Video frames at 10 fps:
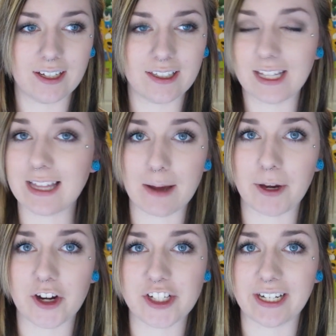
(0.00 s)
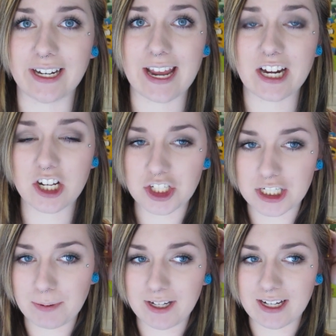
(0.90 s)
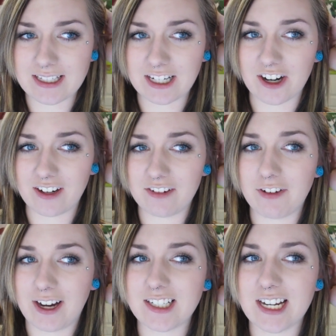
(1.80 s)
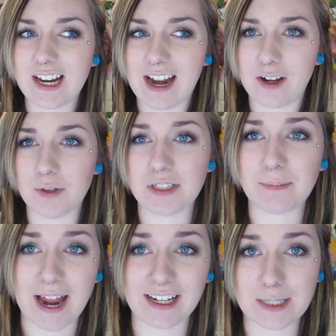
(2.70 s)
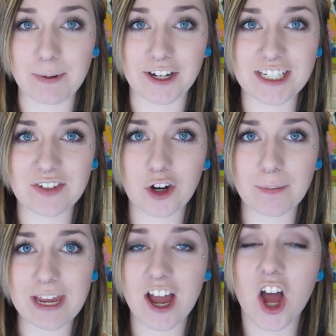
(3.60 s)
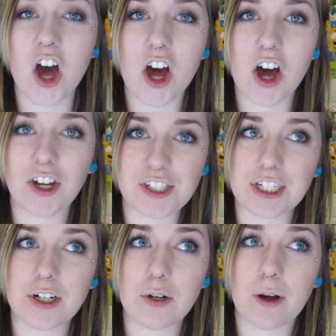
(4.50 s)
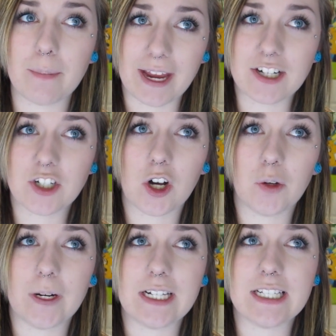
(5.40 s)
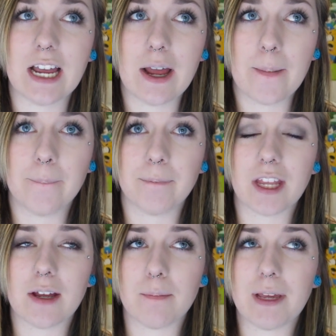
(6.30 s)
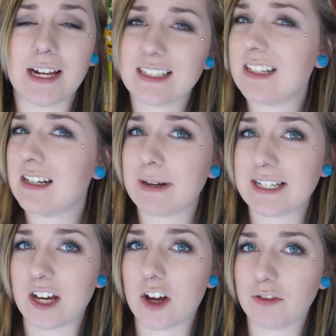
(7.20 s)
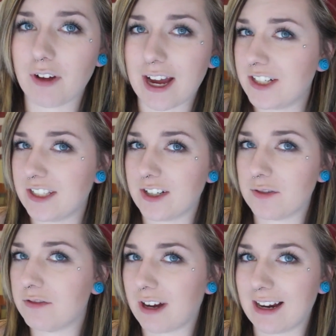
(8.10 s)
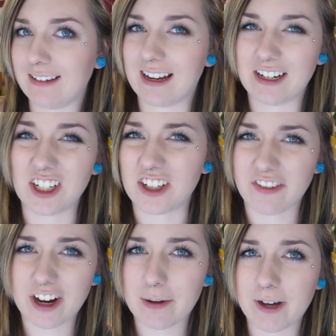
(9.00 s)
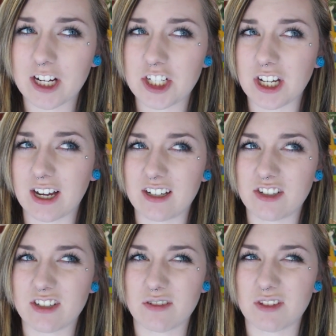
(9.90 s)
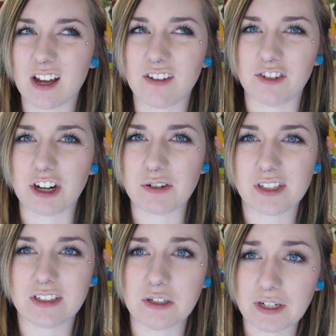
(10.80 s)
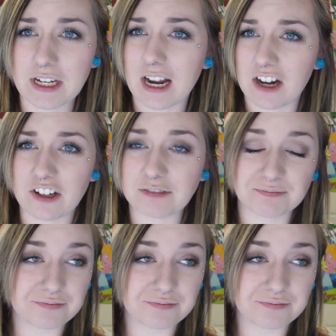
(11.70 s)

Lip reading: get that piercing again just because it got infected and it was a bad experience for me. Also, pain tolerance. Because I did it myself, I don't find that it hurt very much. it was kind of gross doing it, I don't know.